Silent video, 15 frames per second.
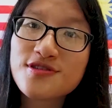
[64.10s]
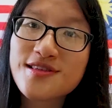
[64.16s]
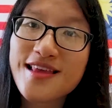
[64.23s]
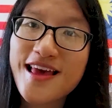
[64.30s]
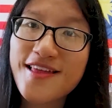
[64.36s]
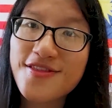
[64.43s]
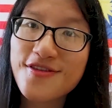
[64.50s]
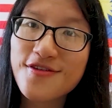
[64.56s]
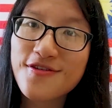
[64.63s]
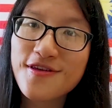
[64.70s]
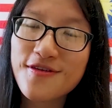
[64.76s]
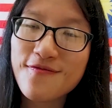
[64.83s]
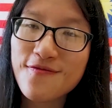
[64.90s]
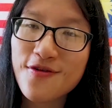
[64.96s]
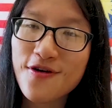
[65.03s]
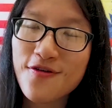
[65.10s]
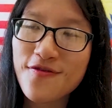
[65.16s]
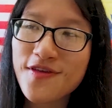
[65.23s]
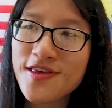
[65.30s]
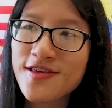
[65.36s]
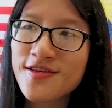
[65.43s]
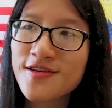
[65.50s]
scandal
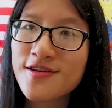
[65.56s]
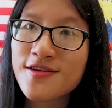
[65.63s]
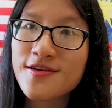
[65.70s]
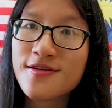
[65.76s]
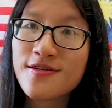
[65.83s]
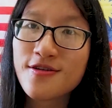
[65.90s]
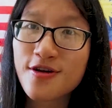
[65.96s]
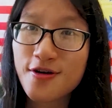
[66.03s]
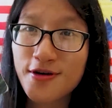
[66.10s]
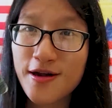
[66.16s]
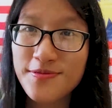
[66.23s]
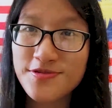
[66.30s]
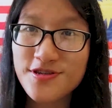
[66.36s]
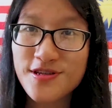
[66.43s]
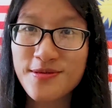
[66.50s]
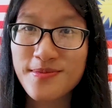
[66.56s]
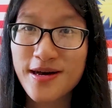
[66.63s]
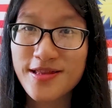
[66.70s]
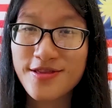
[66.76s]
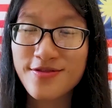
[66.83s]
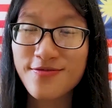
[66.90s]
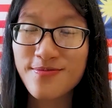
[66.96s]
involving corruption and
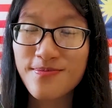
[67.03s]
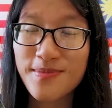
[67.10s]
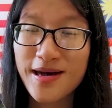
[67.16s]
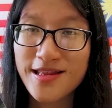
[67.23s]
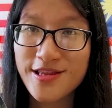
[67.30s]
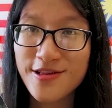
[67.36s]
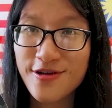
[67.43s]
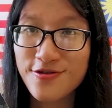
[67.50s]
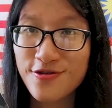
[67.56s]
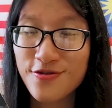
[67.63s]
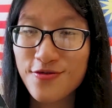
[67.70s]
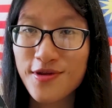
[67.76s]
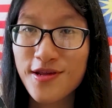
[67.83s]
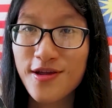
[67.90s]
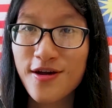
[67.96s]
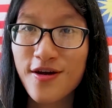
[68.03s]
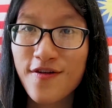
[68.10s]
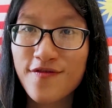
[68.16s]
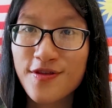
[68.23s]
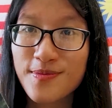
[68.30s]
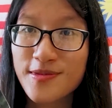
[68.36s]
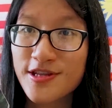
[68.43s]
mon money laundering
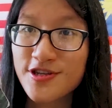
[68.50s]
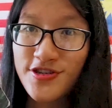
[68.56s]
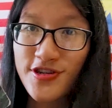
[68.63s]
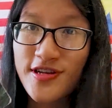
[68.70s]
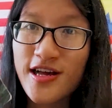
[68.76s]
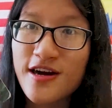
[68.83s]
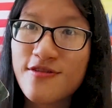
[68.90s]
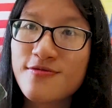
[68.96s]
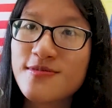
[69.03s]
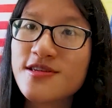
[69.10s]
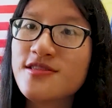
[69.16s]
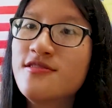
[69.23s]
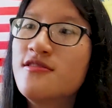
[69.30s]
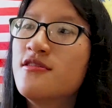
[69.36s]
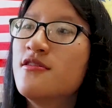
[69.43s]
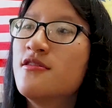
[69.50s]
of the Malaysian government.